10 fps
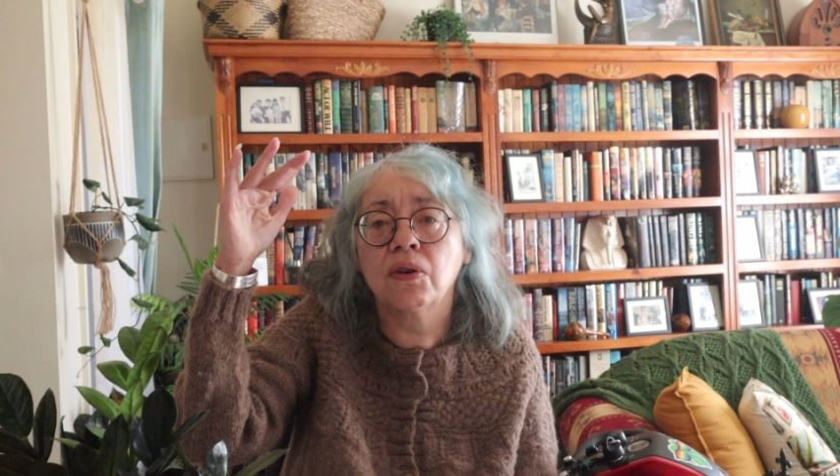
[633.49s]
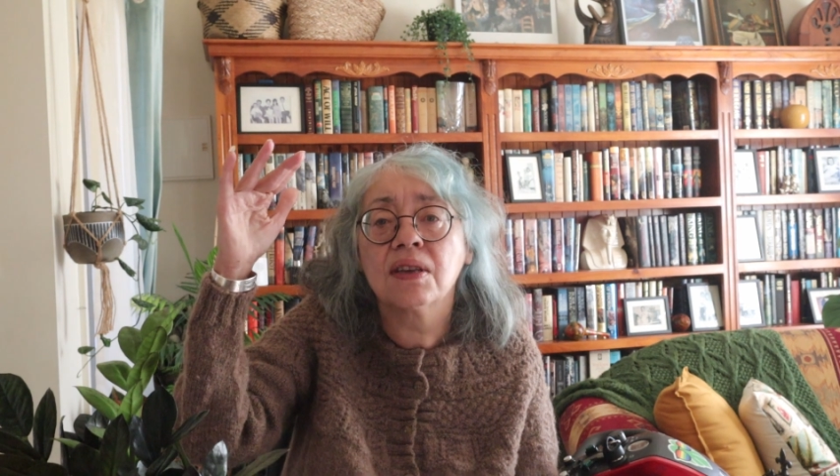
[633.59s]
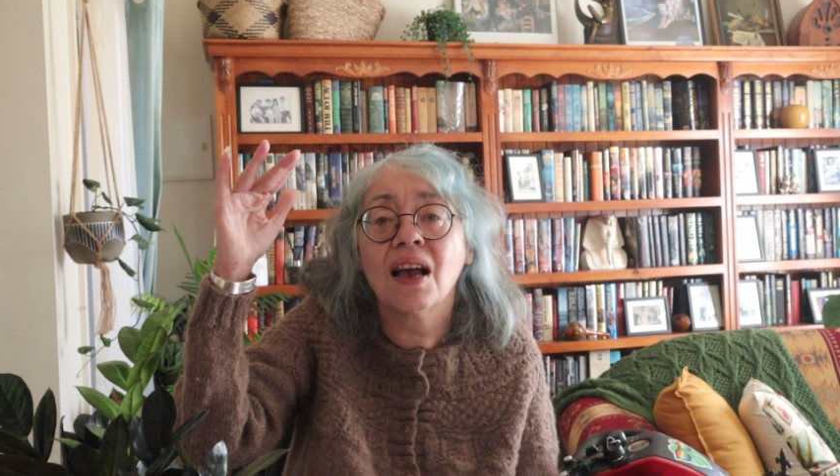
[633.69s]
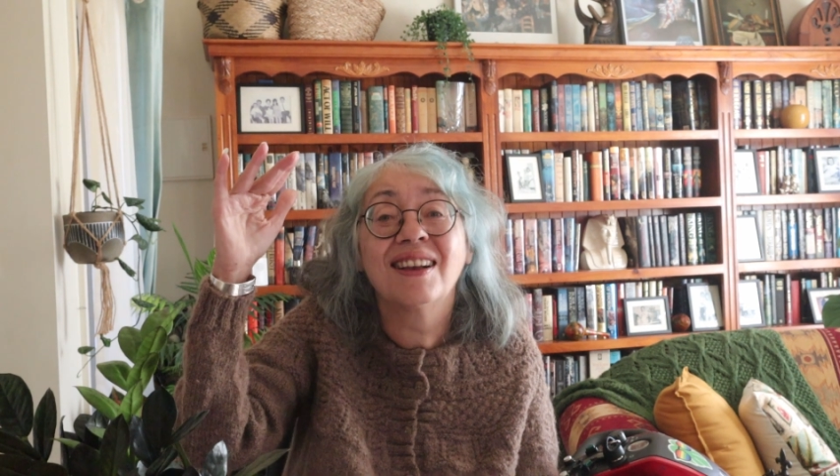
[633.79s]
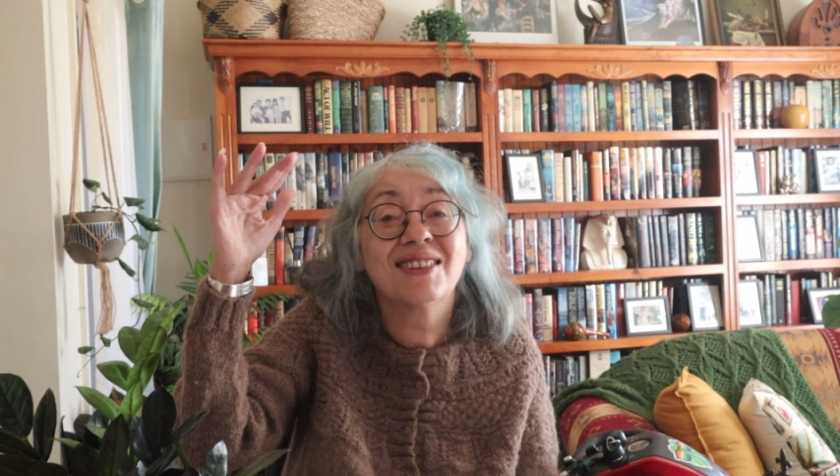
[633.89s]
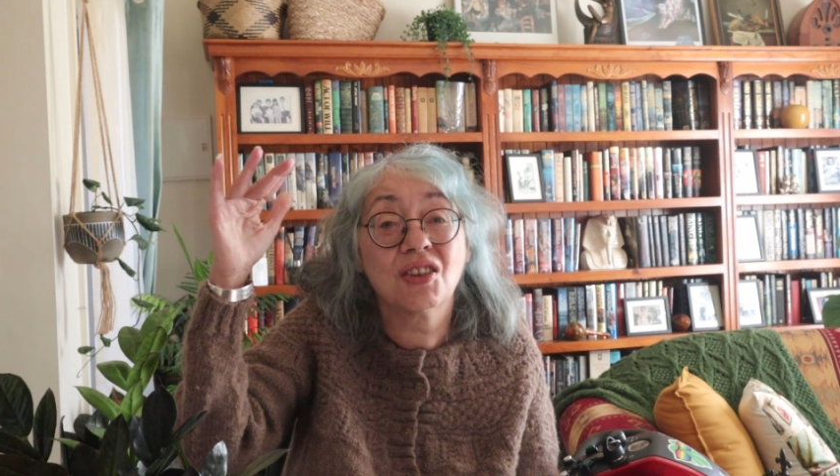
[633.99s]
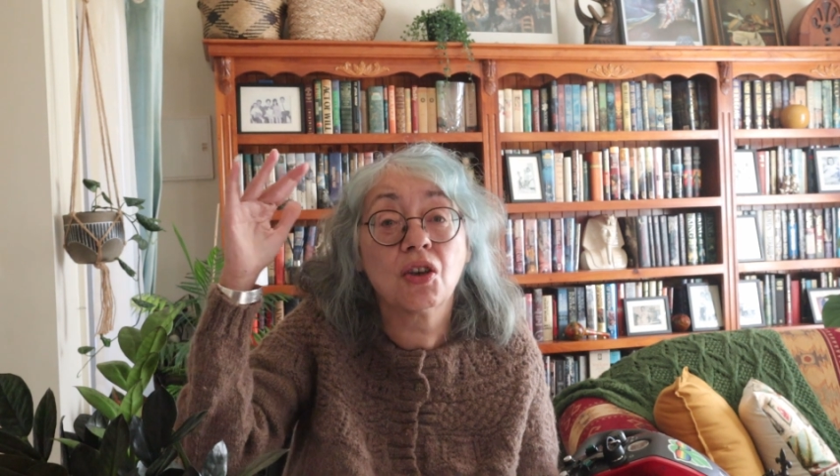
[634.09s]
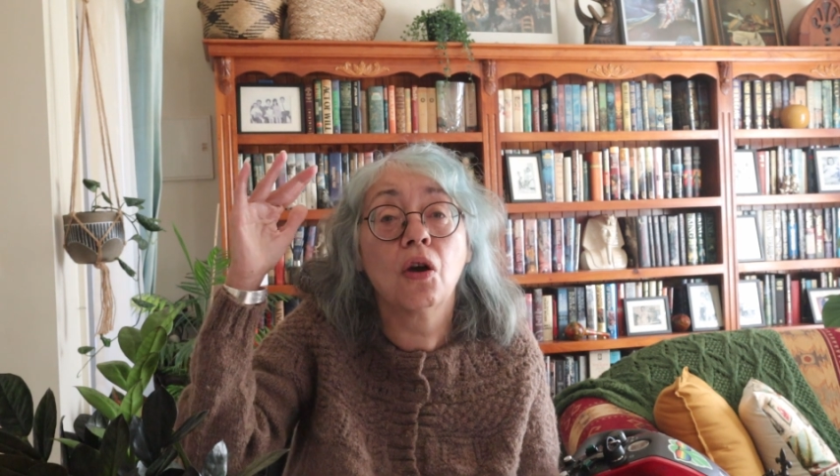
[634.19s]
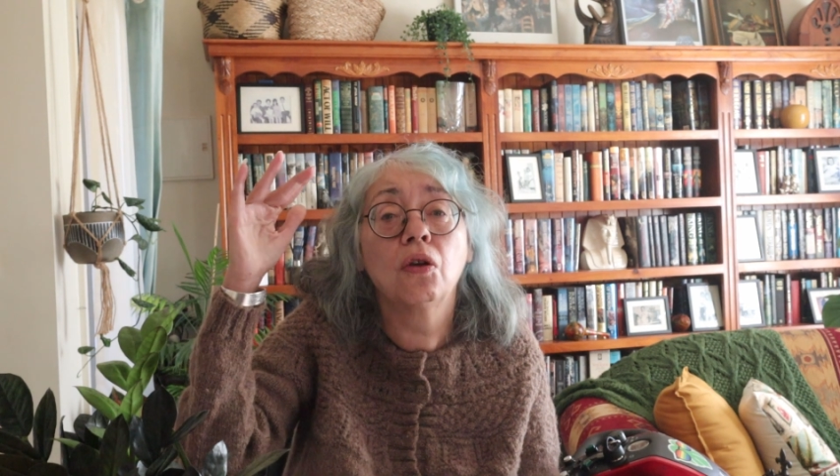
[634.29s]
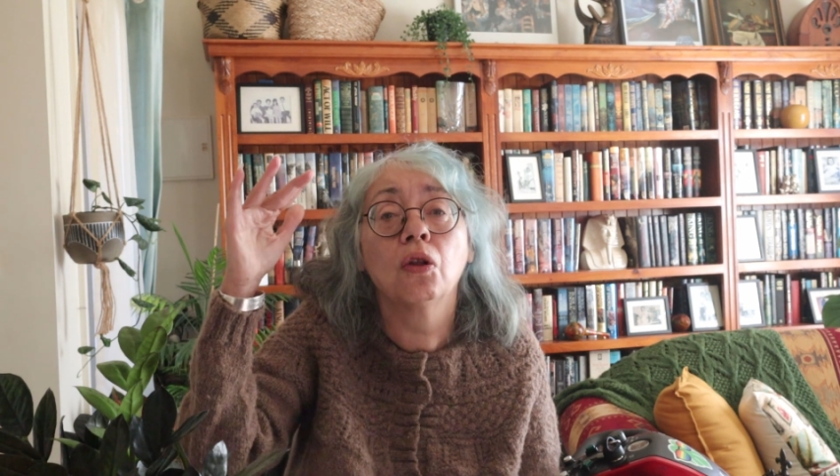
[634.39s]
was
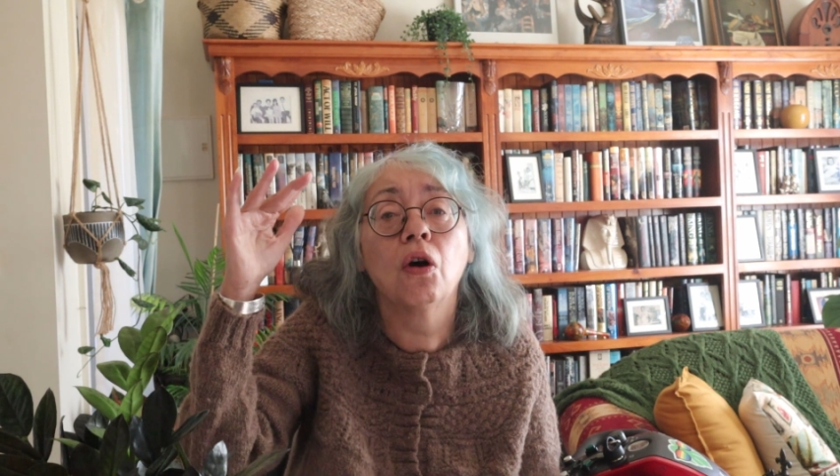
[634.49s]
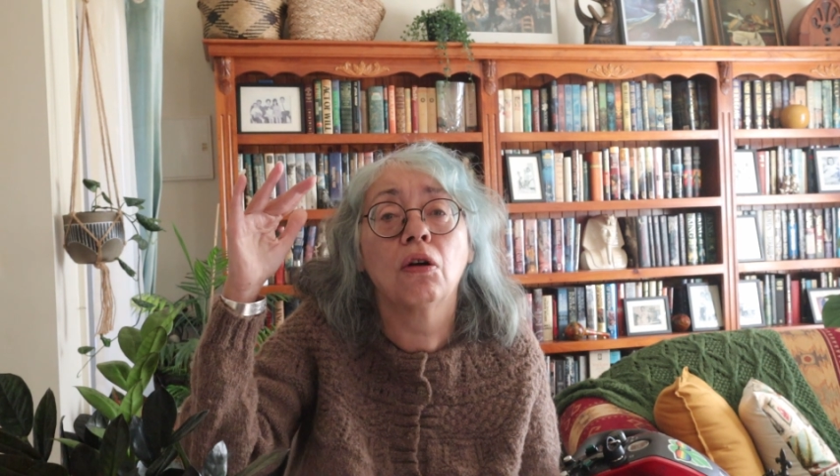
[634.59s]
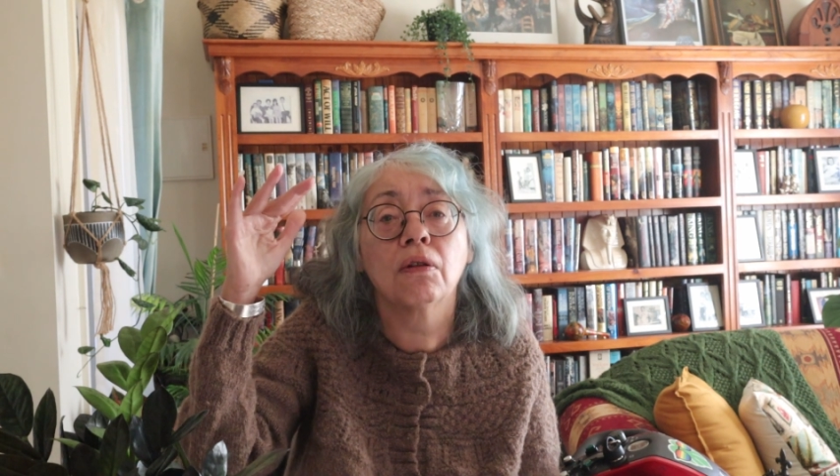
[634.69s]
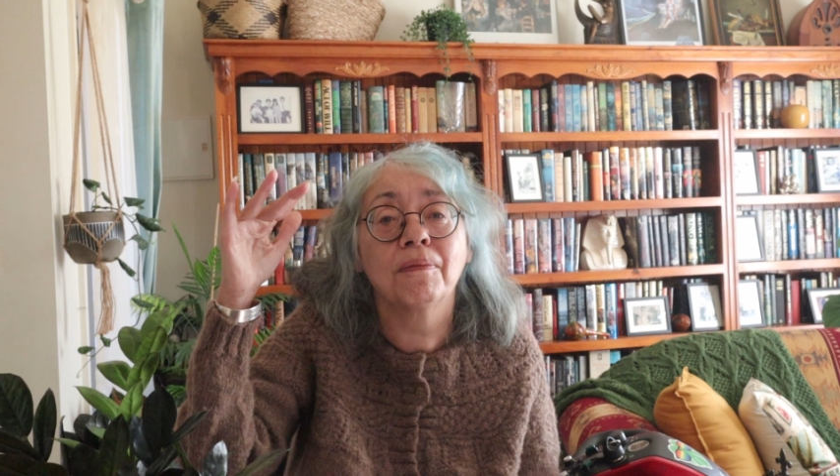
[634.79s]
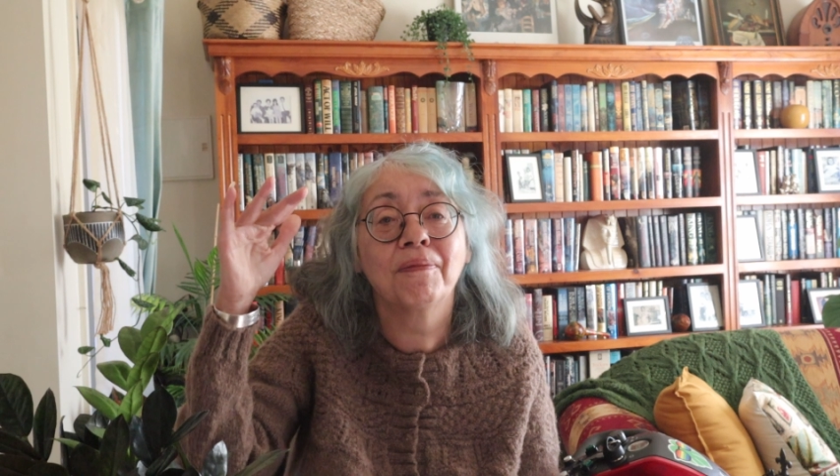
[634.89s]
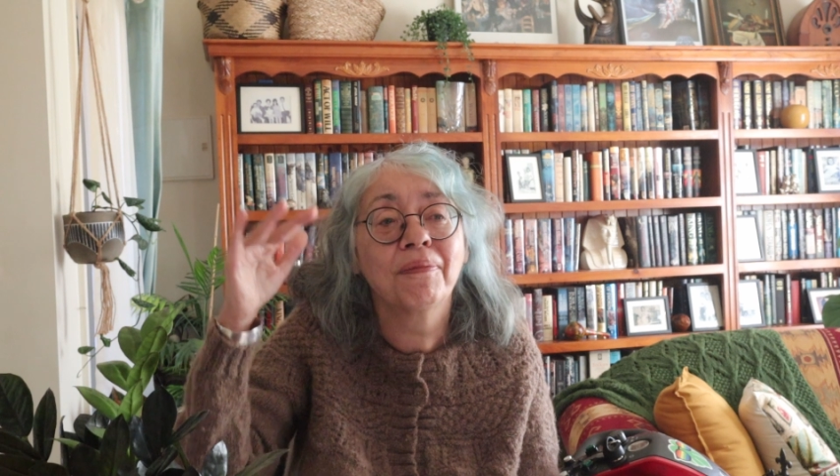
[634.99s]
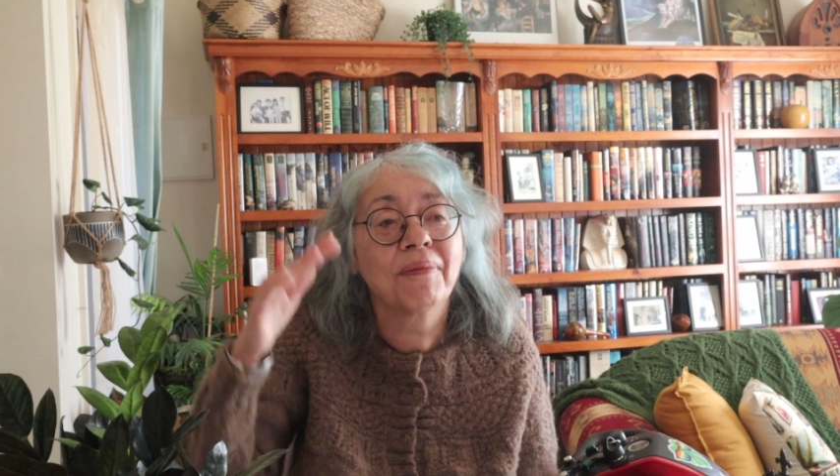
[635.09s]
so long,